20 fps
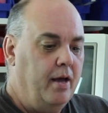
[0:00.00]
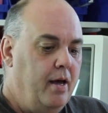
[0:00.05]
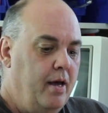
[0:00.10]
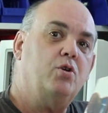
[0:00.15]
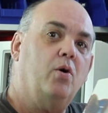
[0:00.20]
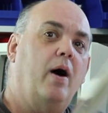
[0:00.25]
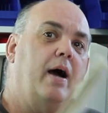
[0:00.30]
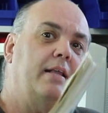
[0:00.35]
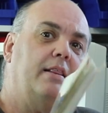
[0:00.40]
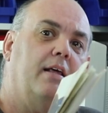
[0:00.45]

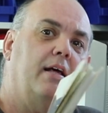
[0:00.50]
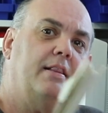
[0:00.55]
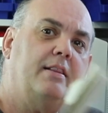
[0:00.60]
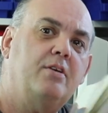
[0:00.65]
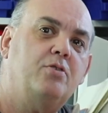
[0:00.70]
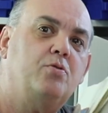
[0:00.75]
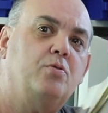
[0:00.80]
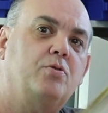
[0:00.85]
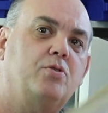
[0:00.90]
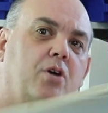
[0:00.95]
So I thought
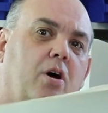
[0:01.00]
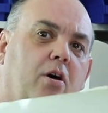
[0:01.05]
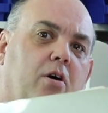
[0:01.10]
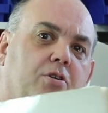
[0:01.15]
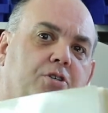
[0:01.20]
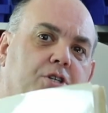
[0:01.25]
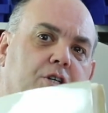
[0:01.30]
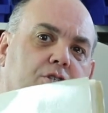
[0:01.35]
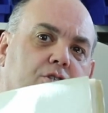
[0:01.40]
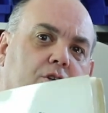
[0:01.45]
this was all
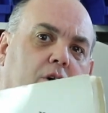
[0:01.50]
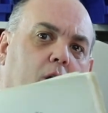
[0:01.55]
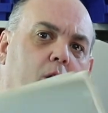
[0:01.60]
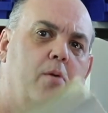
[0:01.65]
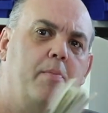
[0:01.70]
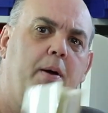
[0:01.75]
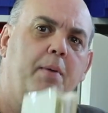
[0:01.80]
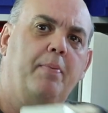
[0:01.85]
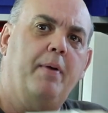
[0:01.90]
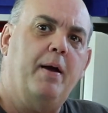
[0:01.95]
just
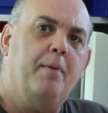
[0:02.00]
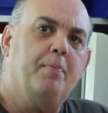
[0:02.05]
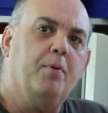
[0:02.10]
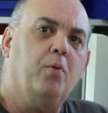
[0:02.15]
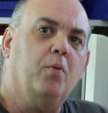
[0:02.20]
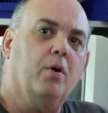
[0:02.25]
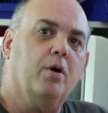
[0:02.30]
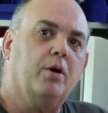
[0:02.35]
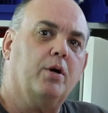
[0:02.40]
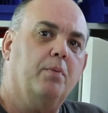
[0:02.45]
Army
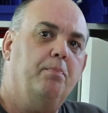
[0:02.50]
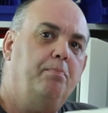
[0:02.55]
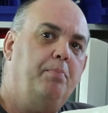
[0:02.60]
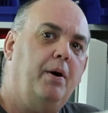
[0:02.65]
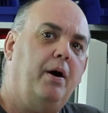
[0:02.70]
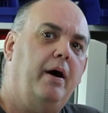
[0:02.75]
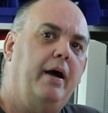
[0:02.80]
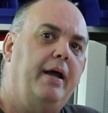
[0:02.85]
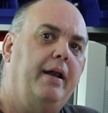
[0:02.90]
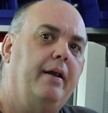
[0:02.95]
paperwork.
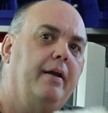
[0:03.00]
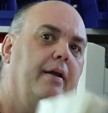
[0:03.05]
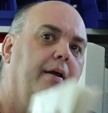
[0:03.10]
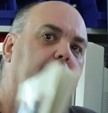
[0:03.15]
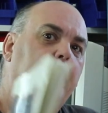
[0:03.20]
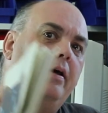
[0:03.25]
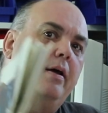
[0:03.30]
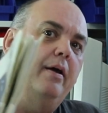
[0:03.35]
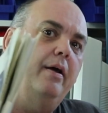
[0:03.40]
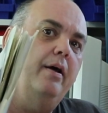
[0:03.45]
But
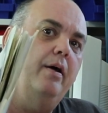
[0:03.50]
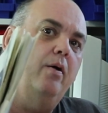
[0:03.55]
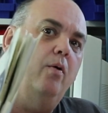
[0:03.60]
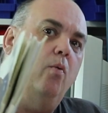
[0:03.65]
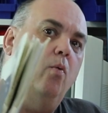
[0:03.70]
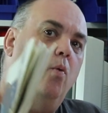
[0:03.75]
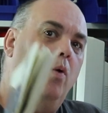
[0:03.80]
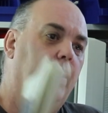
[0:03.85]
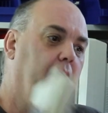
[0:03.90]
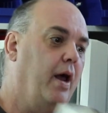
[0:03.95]

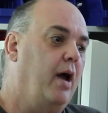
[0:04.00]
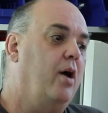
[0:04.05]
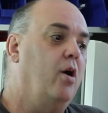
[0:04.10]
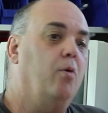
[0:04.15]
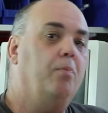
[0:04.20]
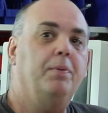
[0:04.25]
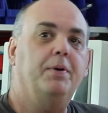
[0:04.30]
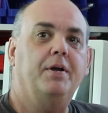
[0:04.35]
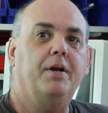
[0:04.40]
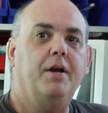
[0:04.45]
when I
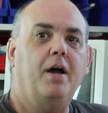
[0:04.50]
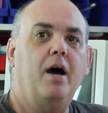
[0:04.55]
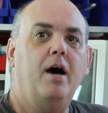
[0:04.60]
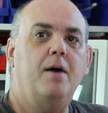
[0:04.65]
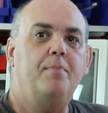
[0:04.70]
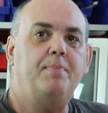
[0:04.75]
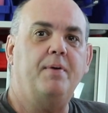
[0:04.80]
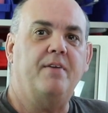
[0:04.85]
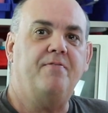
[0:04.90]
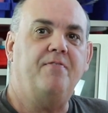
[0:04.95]
opened it
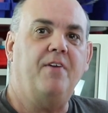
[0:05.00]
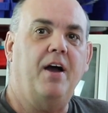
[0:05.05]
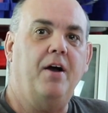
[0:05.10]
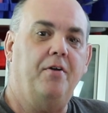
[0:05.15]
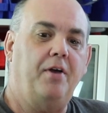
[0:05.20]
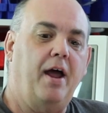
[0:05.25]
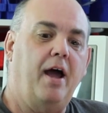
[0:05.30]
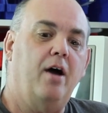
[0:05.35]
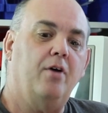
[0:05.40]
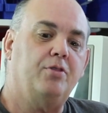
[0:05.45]
up, I
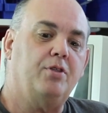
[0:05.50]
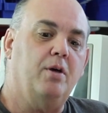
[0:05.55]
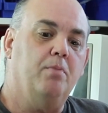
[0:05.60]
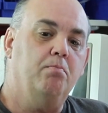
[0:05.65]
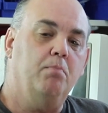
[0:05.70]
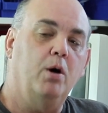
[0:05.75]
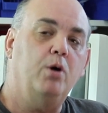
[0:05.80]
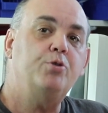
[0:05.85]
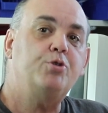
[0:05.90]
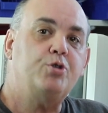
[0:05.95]
found out that
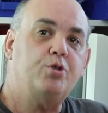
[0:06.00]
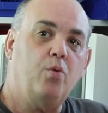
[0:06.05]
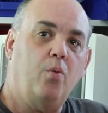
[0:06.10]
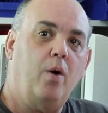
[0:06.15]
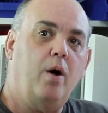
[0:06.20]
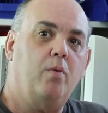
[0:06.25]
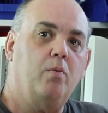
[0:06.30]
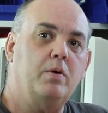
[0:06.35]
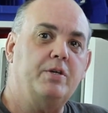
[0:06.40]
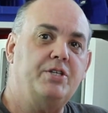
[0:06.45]
most of
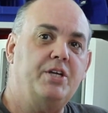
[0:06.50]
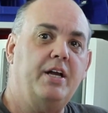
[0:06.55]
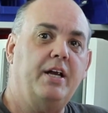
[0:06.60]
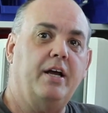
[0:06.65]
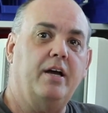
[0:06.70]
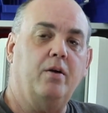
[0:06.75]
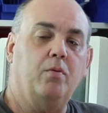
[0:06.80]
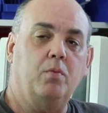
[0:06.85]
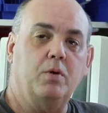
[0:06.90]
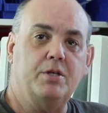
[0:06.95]
what was in
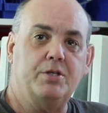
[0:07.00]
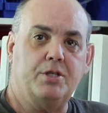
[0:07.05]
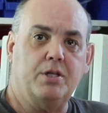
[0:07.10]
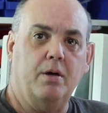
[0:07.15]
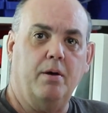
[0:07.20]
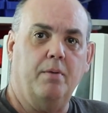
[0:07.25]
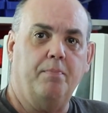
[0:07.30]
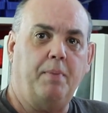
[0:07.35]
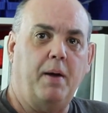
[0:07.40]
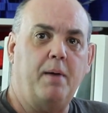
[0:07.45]
it was
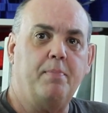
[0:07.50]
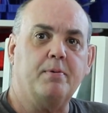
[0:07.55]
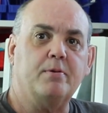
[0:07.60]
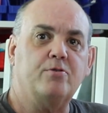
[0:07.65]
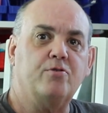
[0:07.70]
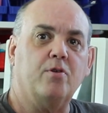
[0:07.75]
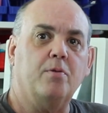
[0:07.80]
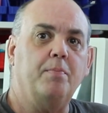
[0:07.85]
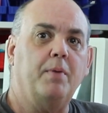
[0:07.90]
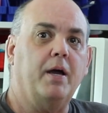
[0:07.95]
the
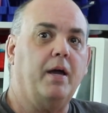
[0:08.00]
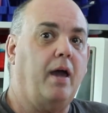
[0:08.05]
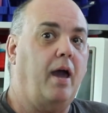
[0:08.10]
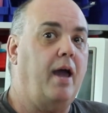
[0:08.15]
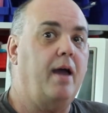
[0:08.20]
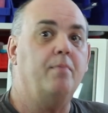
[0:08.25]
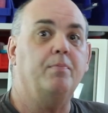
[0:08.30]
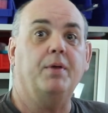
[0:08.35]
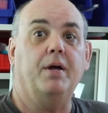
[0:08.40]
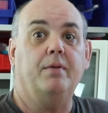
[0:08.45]
papers from my
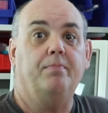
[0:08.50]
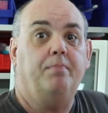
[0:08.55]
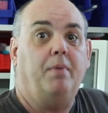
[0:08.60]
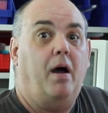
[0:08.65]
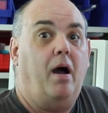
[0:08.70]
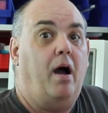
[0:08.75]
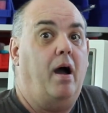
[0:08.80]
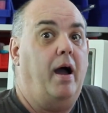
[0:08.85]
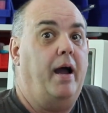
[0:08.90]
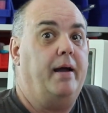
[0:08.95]
game that
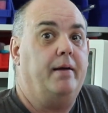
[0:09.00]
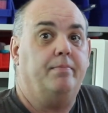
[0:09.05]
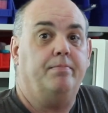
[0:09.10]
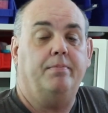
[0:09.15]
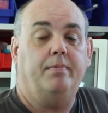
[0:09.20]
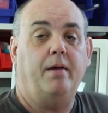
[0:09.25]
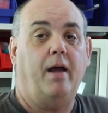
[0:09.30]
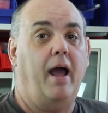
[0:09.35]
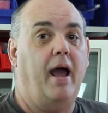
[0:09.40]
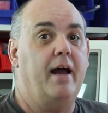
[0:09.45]
I
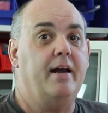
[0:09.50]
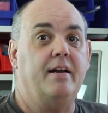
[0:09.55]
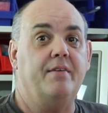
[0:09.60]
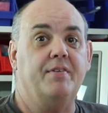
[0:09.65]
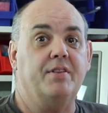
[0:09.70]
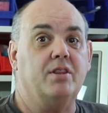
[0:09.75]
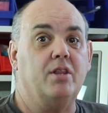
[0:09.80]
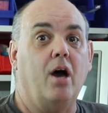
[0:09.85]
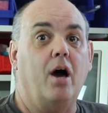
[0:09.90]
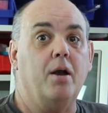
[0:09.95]
hadn't
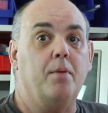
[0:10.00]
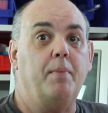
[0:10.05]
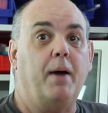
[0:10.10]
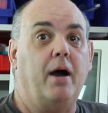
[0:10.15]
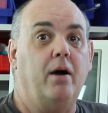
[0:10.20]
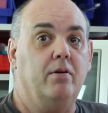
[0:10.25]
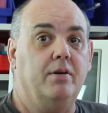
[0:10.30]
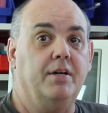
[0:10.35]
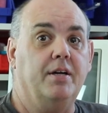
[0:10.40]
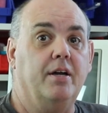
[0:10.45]
even thought
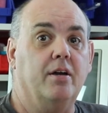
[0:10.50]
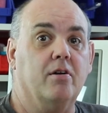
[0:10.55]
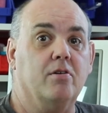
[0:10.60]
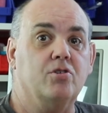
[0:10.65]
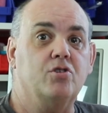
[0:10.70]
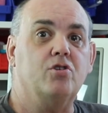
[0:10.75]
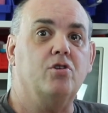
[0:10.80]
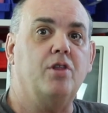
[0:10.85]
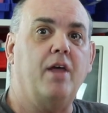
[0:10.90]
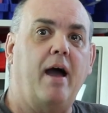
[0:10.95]
about in
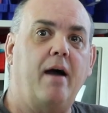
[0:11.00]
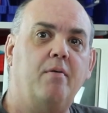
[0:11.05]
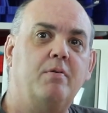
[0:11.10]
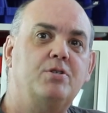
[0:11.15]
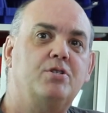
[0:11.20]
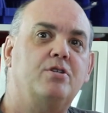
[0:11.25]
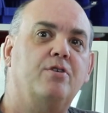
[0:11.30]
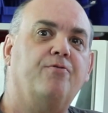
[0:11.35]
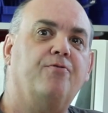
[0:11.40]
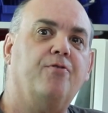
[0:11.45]
years. So that
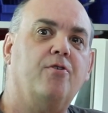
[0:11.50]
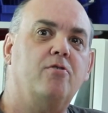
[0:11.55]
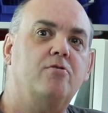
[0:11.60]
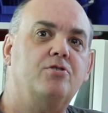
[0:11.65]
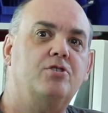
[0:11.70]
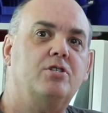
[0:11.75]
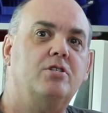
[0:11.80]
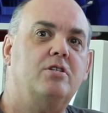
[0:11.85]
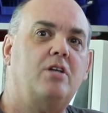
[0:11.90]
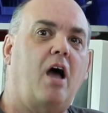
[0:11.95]
was the
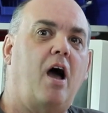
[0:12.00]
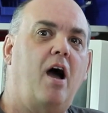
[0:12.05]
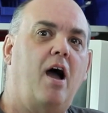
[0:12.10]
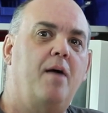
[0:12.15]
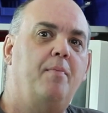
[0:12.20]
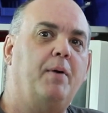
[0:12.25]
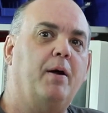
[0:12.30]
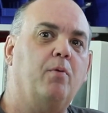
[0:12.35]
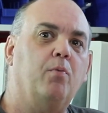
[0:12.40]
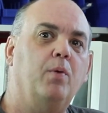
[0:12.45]
first
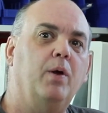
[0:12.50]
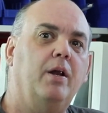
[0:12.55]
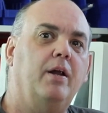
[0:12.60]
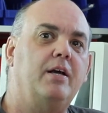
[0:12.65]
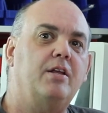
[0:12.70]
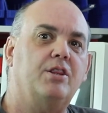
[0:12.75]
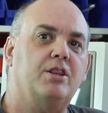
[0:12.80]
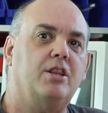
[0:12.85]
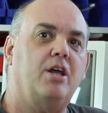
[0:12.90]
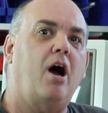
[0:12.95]
time I
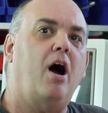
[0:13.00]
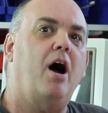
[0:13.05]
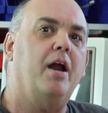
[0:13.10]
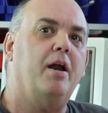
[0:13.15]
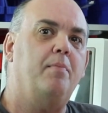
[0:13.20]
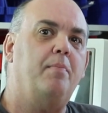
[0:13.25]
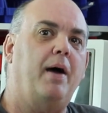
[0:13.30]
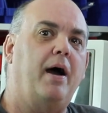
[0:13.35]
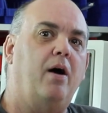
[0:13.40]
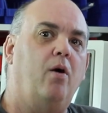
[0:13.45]
really thought
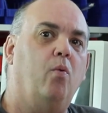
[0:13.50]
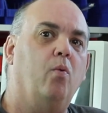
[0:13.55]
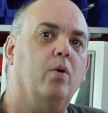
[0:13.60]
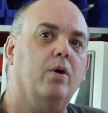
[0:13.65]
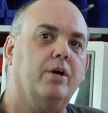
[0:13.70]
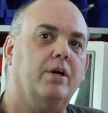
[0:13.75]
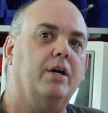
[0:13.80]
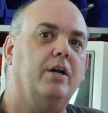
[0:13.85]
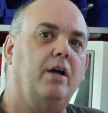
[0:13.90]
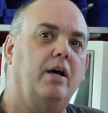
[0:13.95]
about
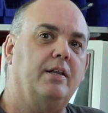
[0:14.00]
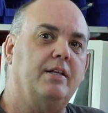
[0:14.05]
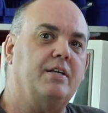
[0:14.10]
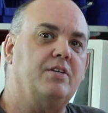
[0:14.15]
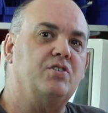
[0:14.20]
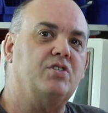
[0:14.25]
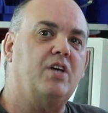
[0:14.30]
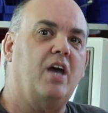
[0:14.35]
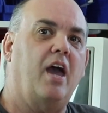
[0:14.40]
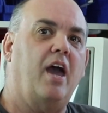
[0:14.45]
working on
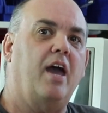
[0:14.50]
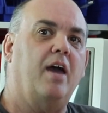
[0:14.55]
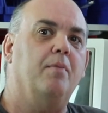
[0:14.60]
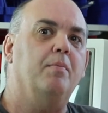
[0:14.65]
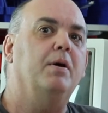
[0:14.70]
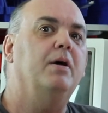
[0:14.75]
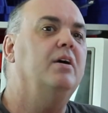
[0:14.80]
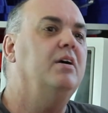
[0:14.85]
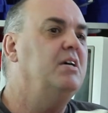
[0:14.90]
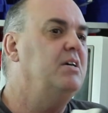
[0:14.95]
this game